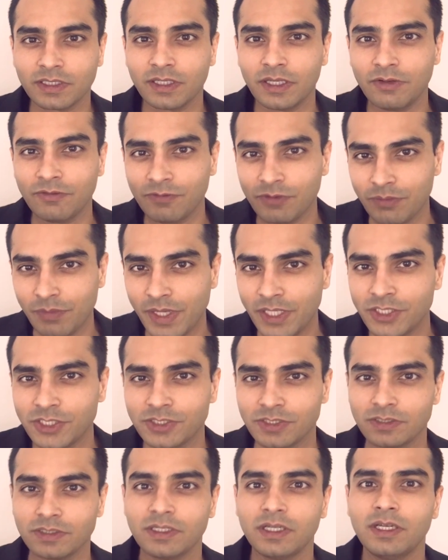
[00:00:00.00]

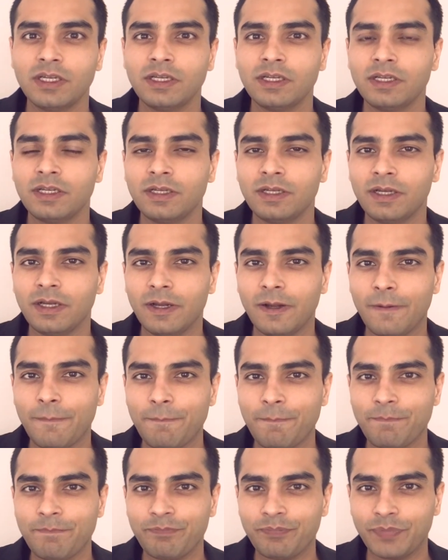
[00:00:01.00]
information
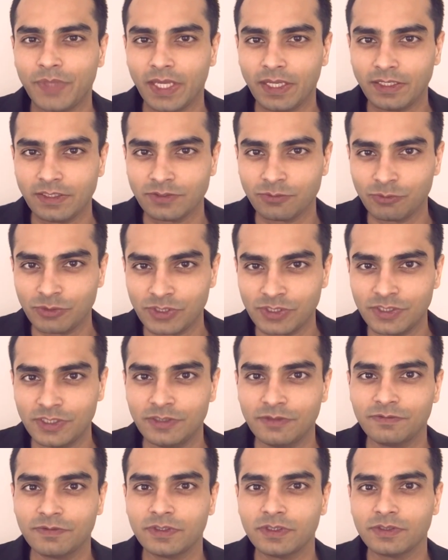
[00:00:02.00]
that is received.